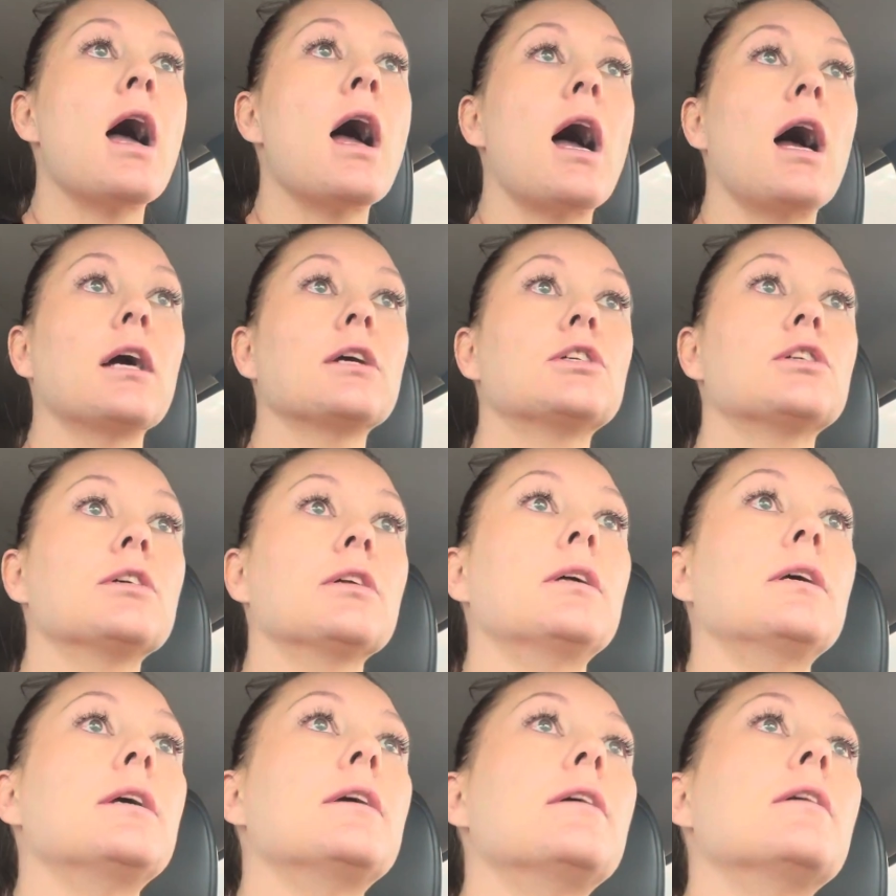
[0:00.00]

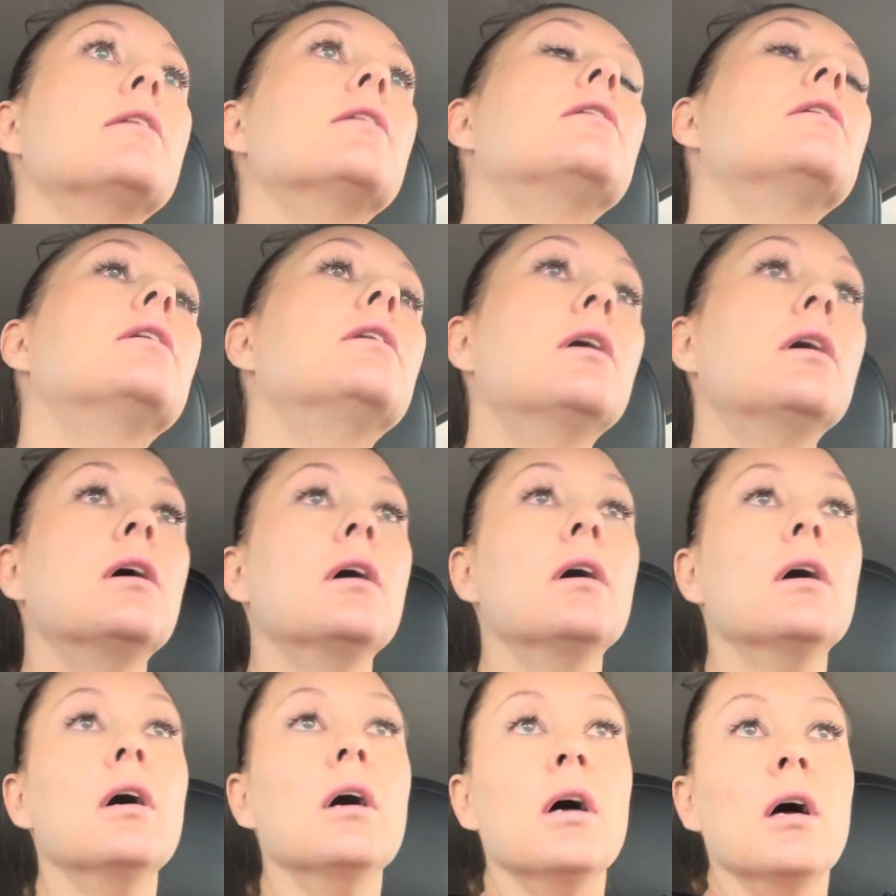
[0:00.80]
actually
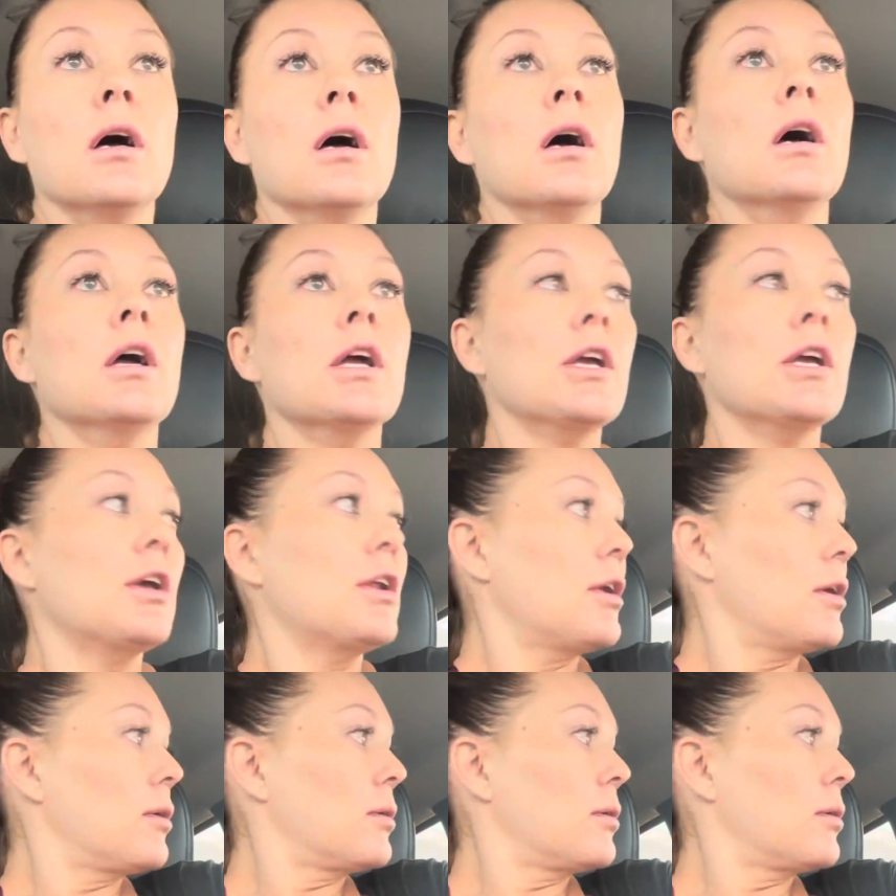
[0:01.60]
they